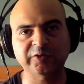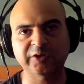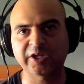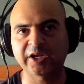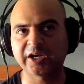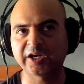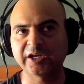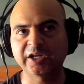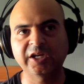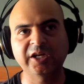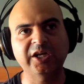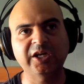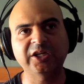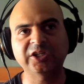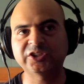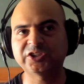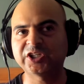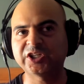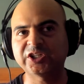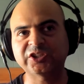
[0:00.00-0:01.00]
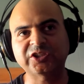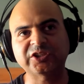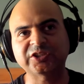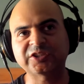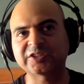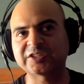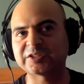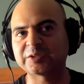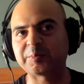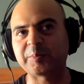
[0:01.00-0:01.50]
that he changes
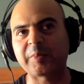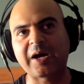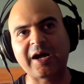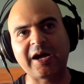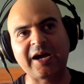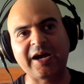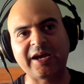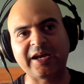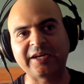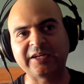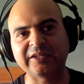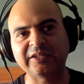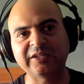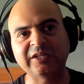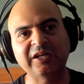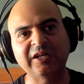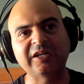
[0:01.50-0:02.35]
his mind